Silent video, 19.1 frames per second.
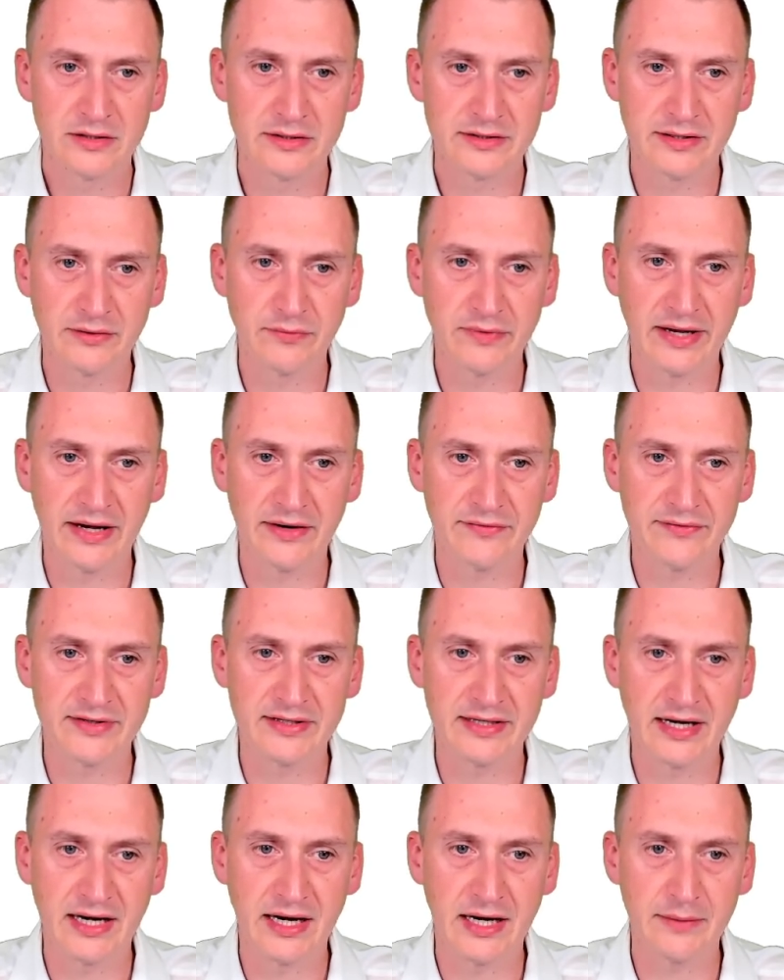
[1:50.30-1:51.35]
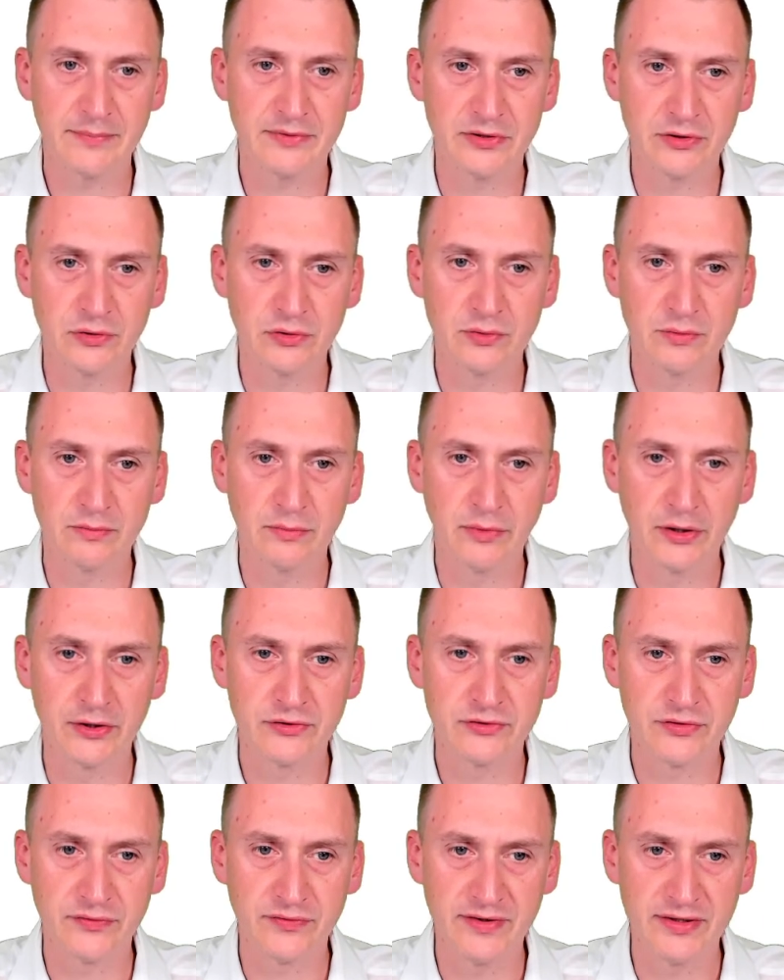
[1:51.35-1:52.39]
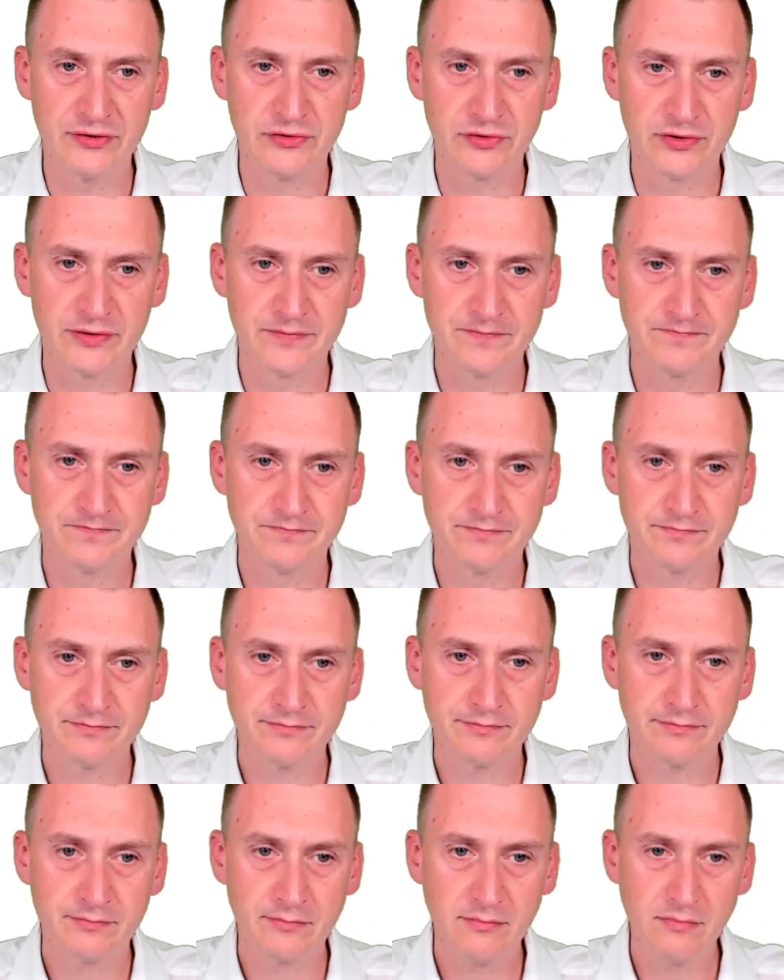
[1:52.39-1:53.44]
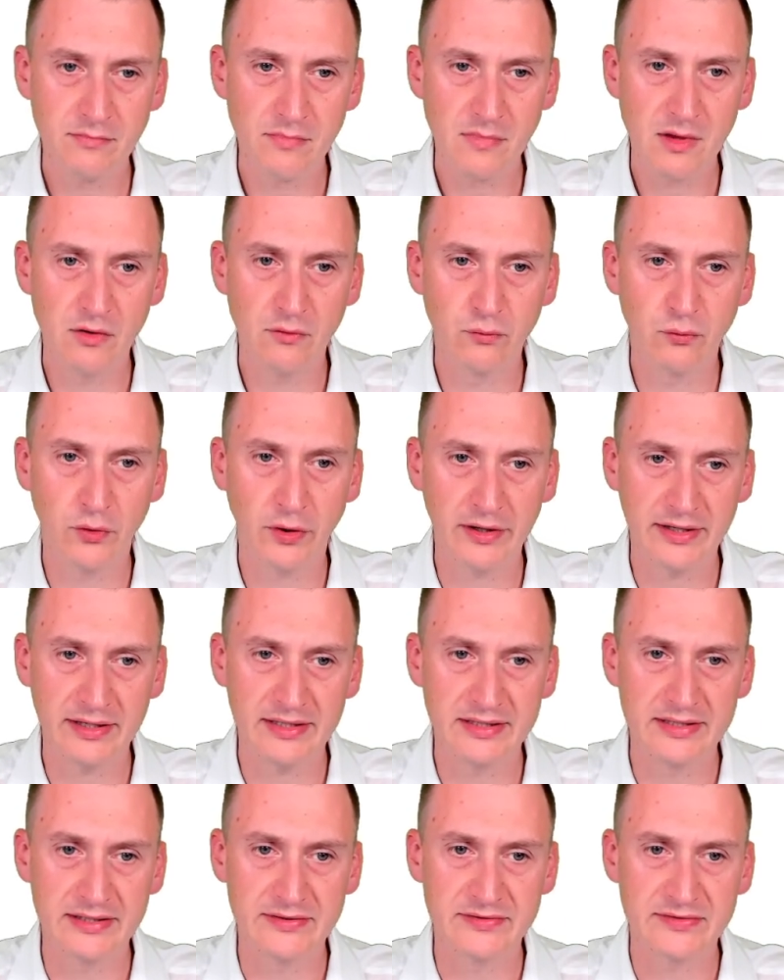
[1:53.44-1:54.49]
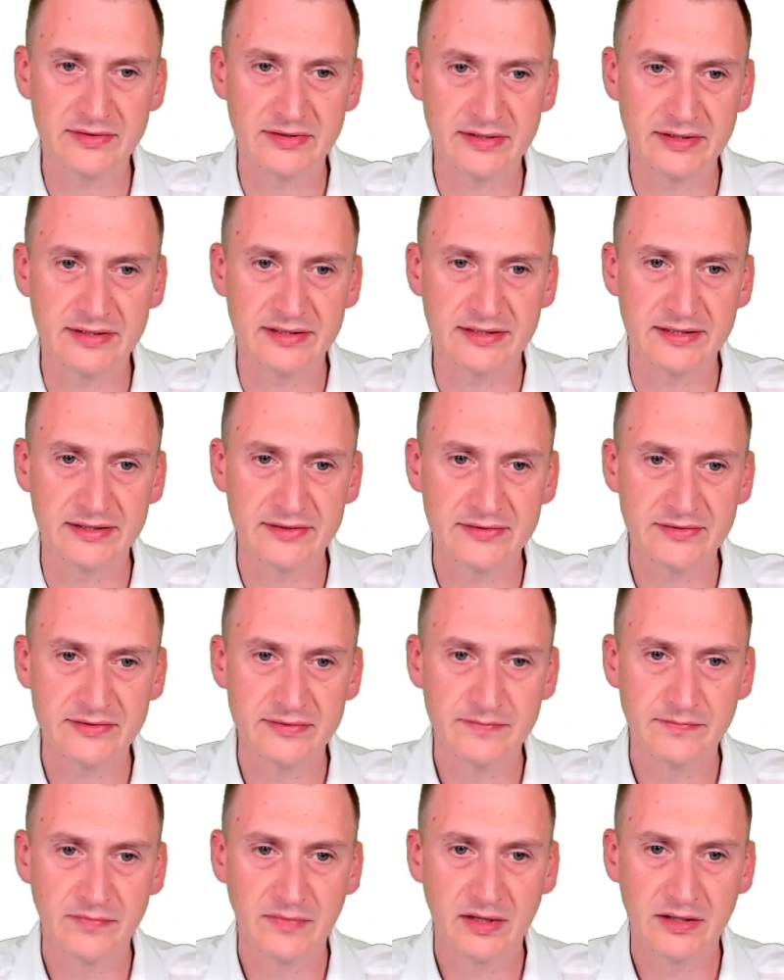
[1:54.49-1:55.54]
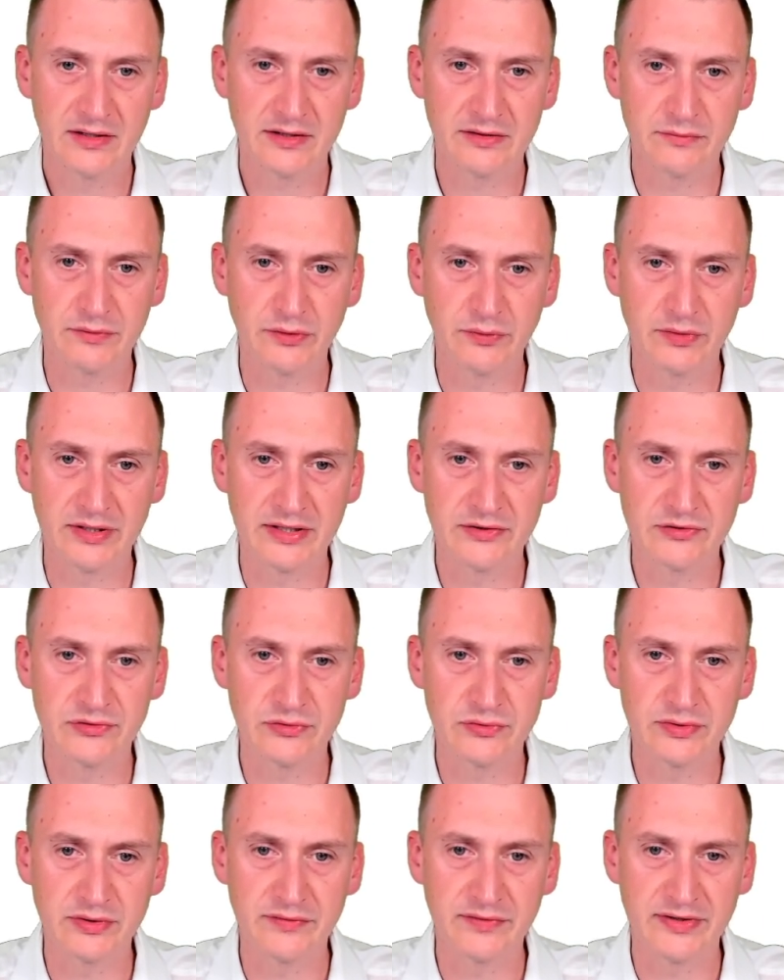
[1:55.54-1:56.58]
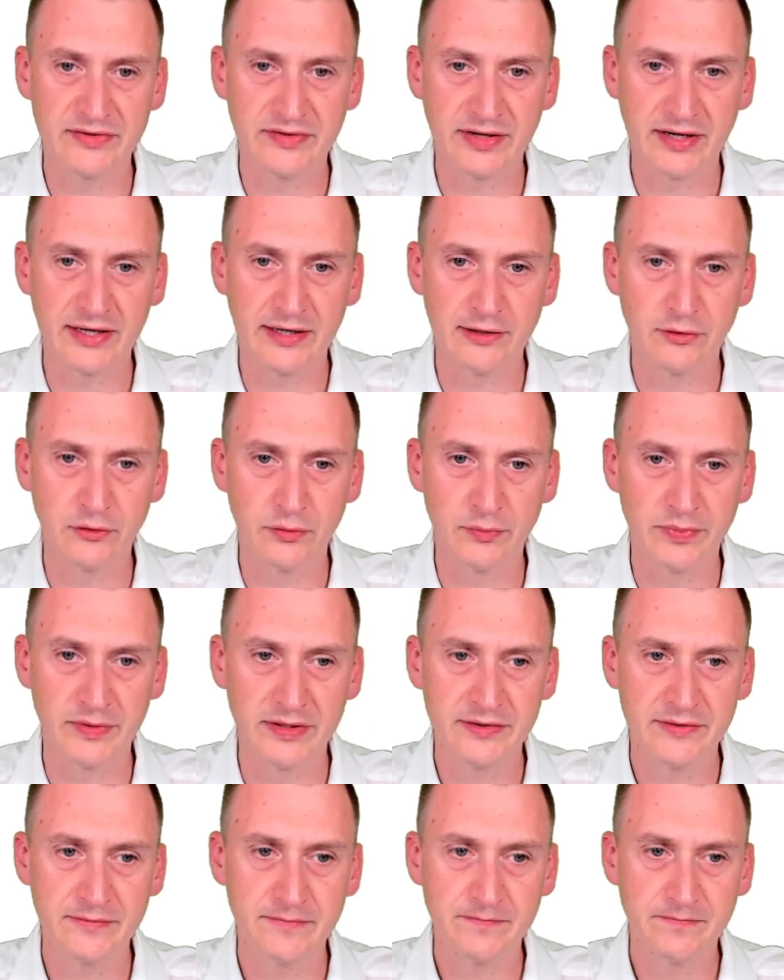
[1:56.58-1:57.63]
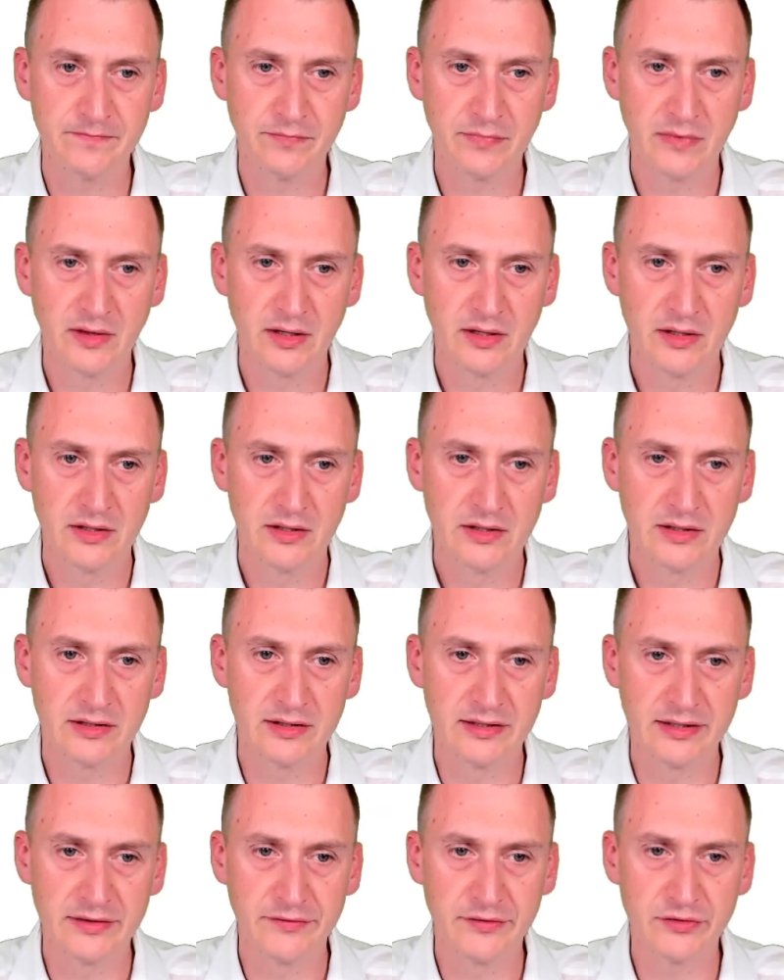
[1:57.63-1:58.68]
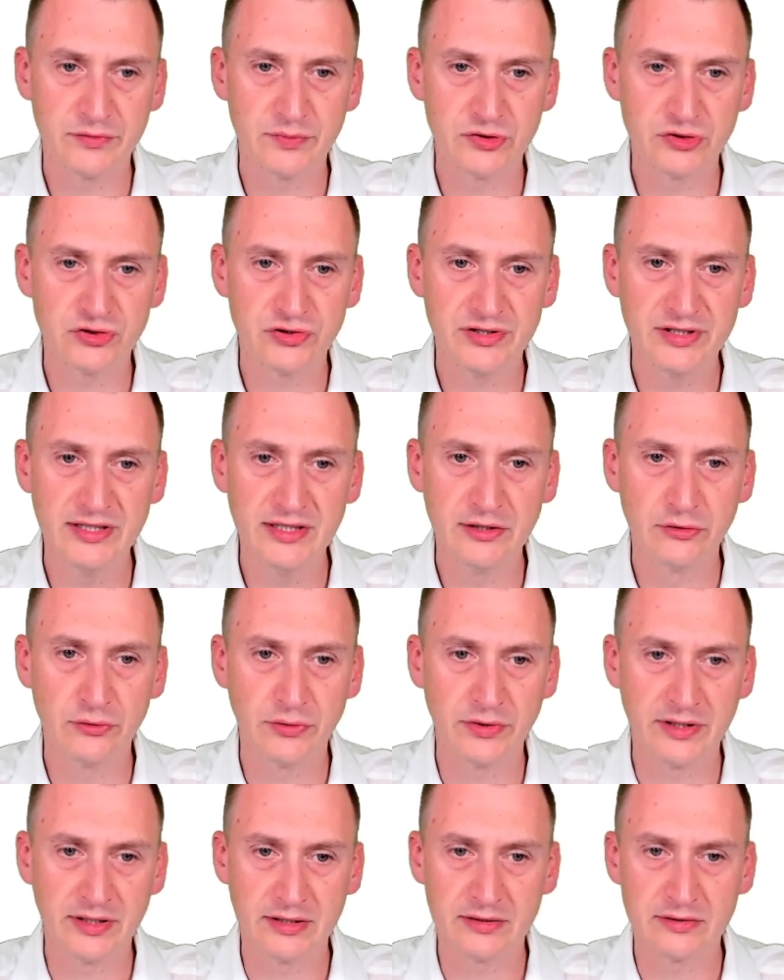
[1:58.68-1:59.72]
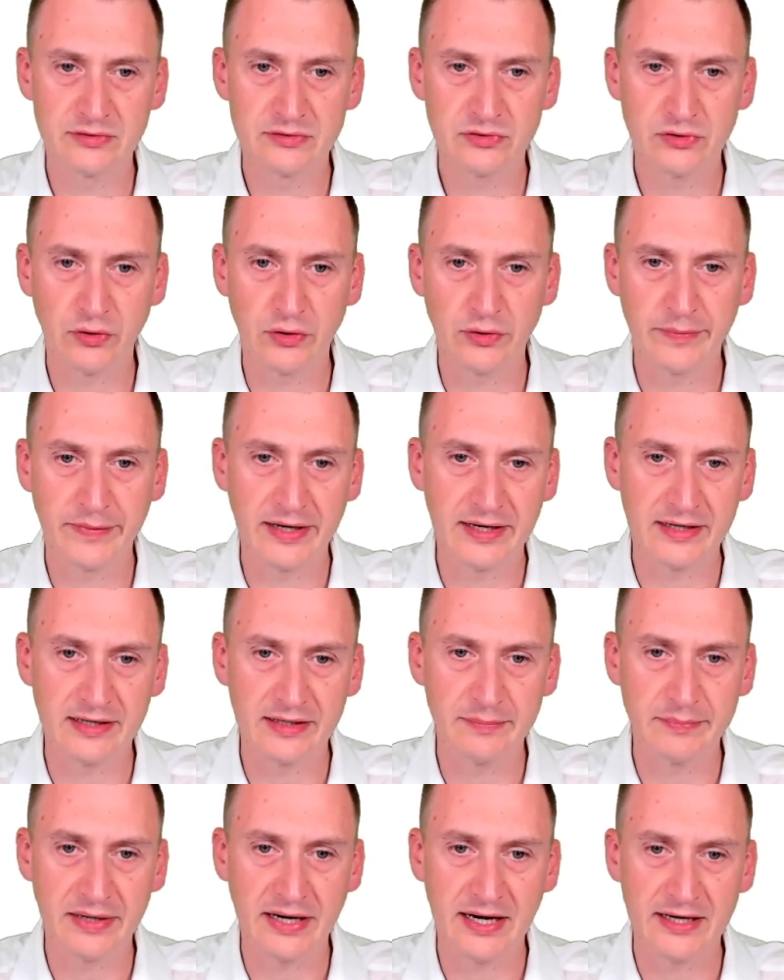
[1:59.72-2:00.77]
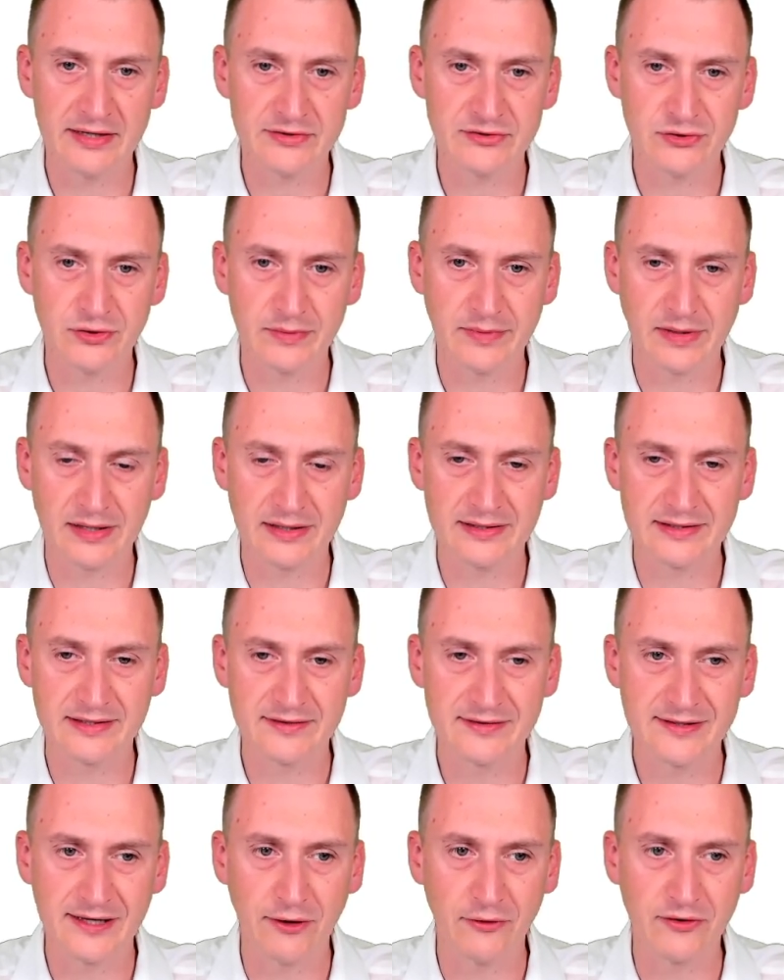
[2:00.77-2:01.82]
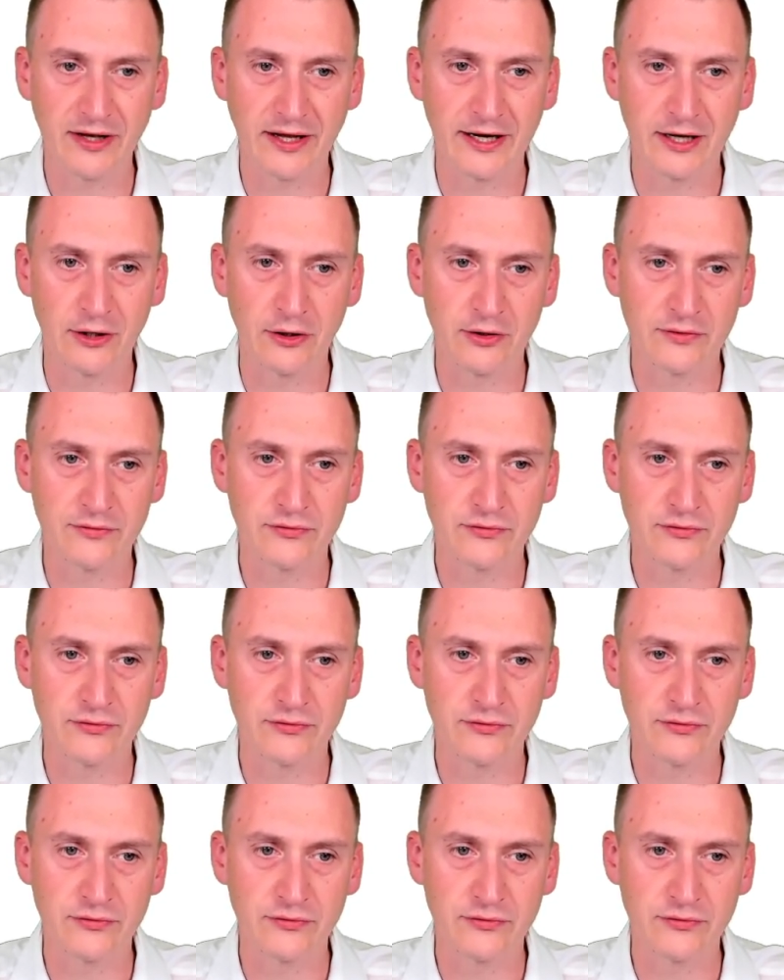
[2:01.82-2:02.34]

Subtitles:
Then we have the RPO monitor feature. What is this? We would need to investigate a little bit. Leverage machine learning to automatically parse jobs. This sounds like a lot of